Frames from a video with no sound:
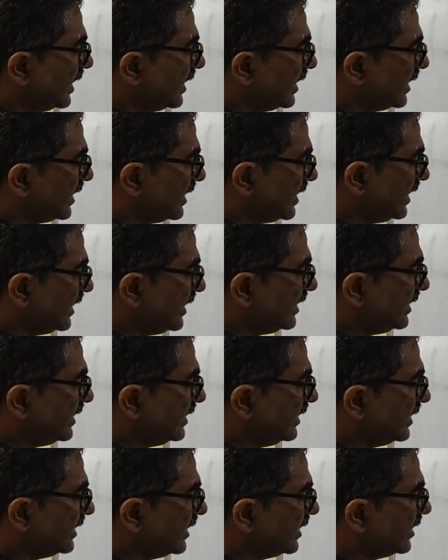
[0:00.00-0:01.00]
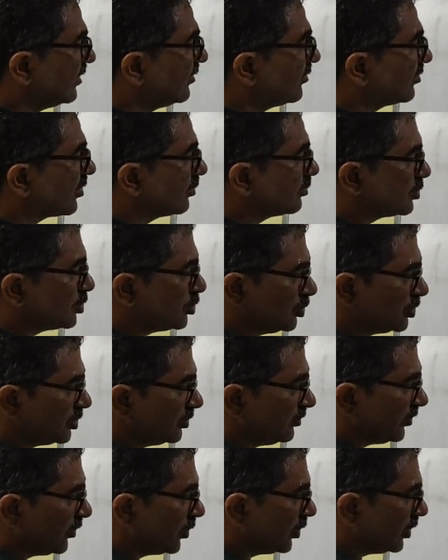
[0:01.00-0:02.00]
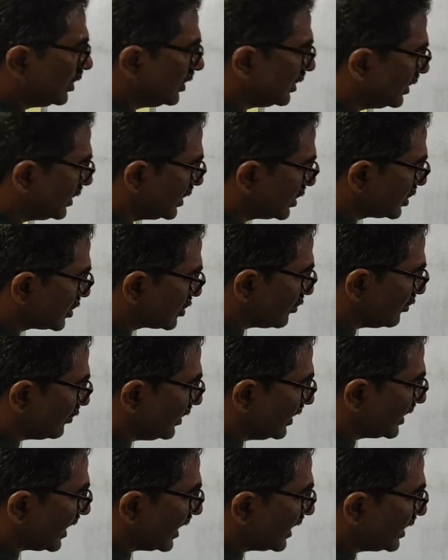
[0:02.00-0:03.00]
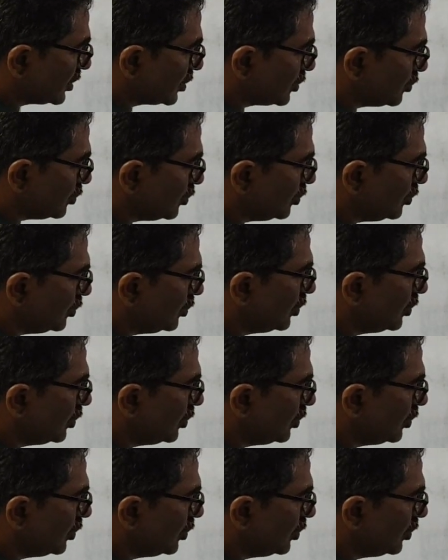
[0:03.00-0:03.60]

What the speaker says: T from 2 to 4. So we write 2